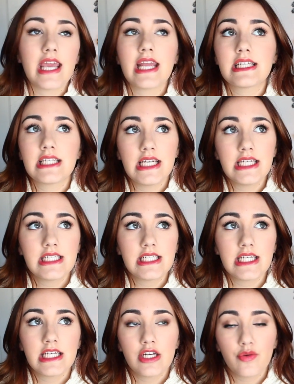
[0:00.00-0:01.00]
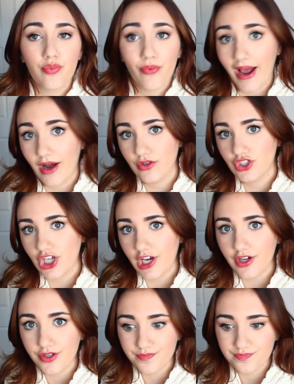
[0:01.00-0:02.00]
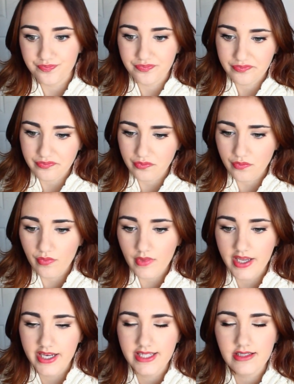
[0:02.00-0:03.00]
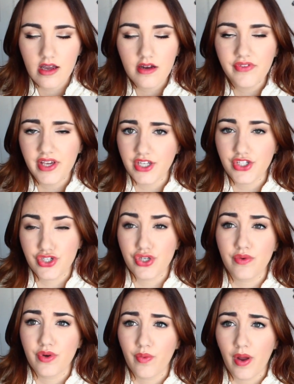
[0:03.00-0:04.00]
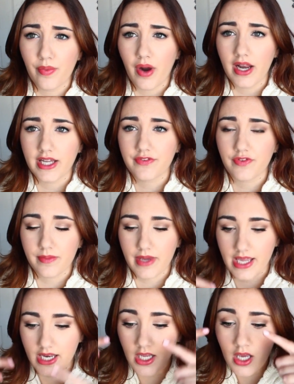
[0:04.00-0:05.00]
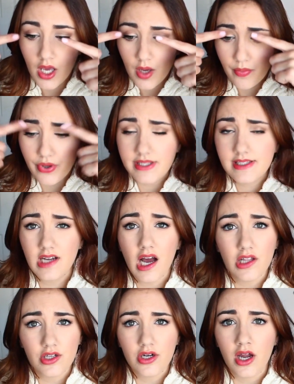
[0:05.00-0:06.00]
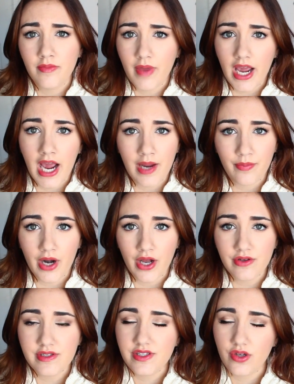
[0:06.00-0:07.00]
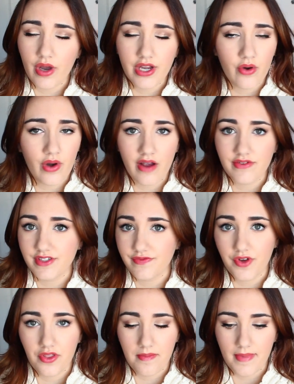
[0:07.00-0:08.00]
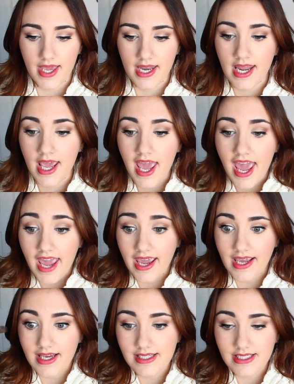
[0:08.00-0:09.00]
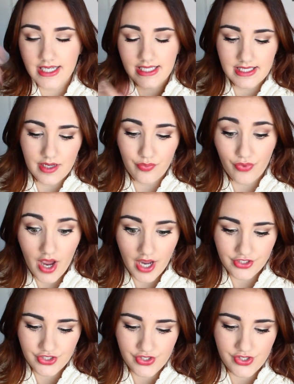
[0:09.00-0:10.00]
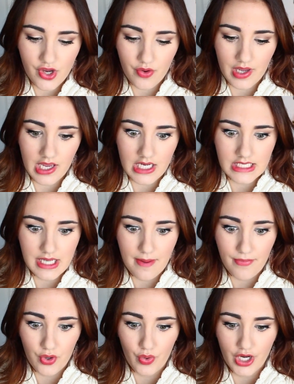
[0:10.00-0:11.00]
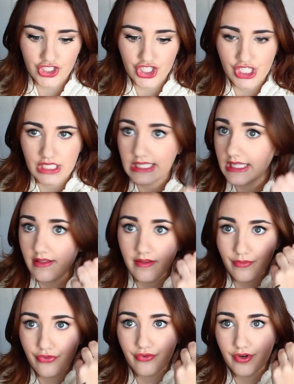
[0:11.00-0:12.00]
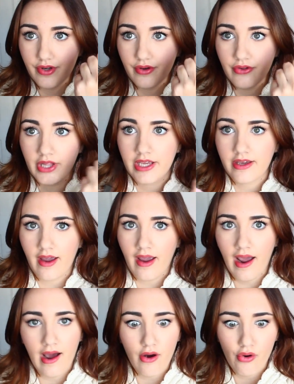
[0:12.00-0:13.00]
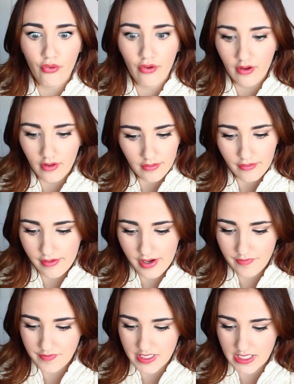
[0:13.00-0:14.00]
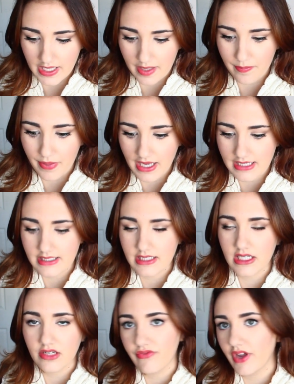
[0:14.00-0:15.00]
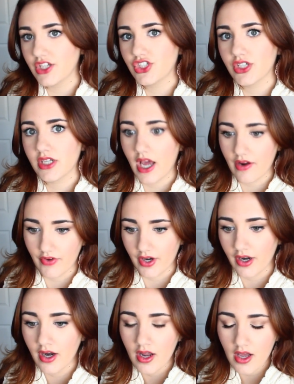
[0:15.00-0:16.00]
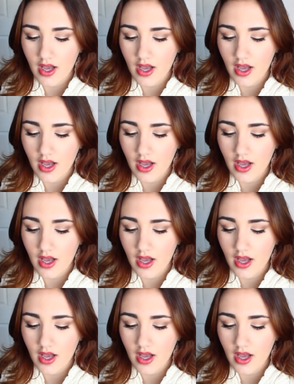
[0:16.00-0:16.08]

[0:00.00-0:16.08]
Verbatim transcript: a tinted brow gel, and it's kind of like a two-in-one product for me. It puts color on my eyebrows so I don't have to fill them in. And it's a brush so it brushes them through. Like how nifty, like best invention ever.